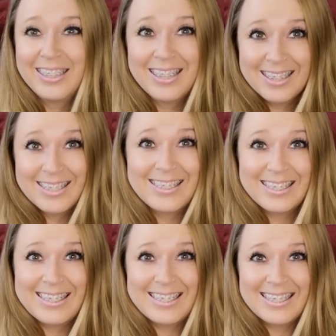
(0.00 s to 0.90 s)

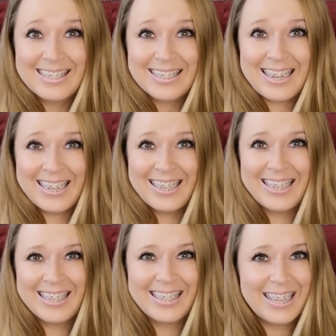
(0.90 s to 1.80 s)
Nobody speaks.